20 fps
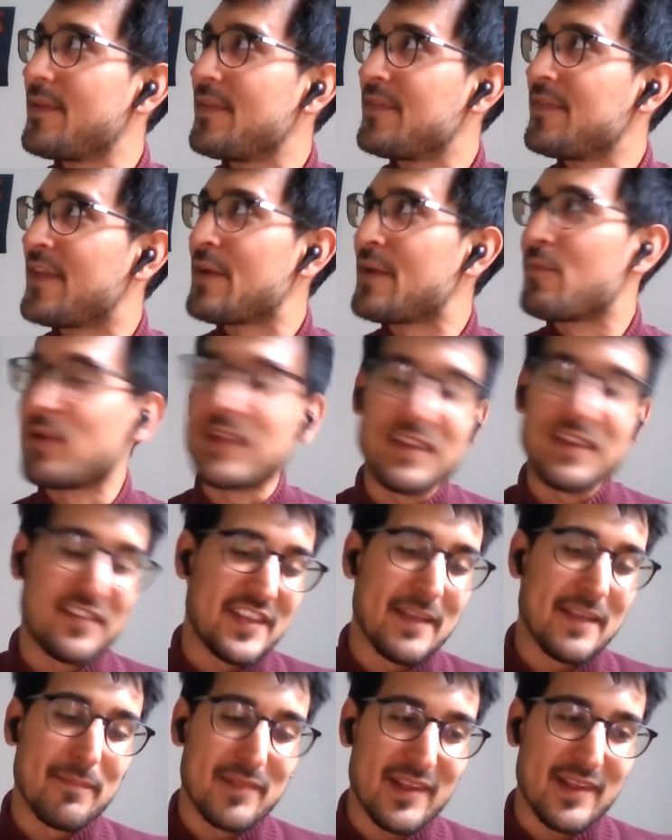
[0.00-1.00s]
they really
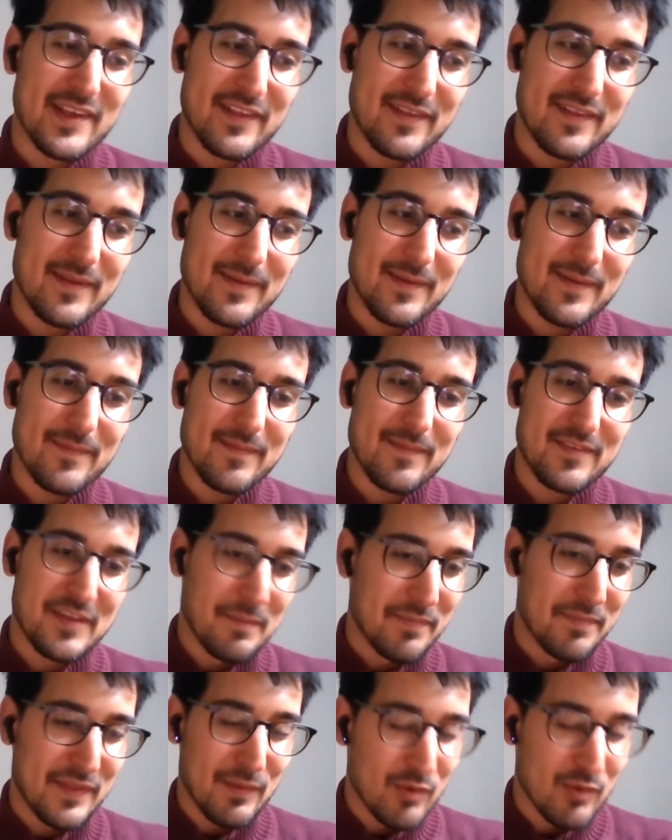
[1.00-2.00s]
seemed like
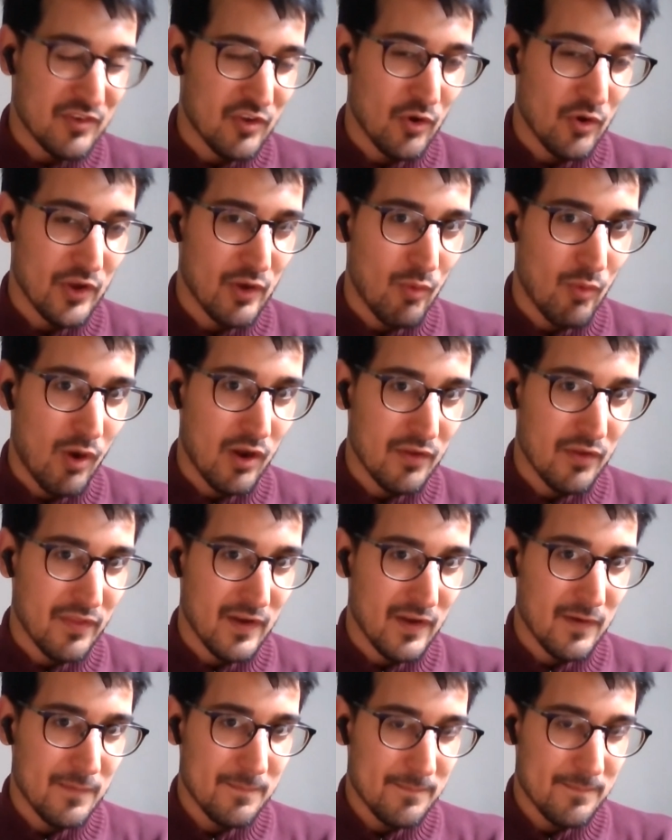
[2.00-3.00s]
something was going wrong
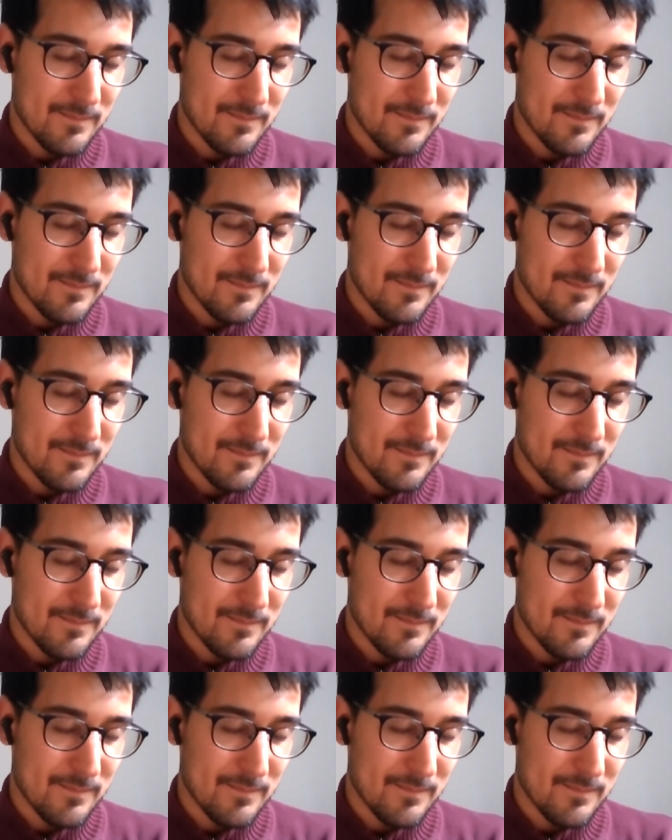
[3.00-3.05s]
there.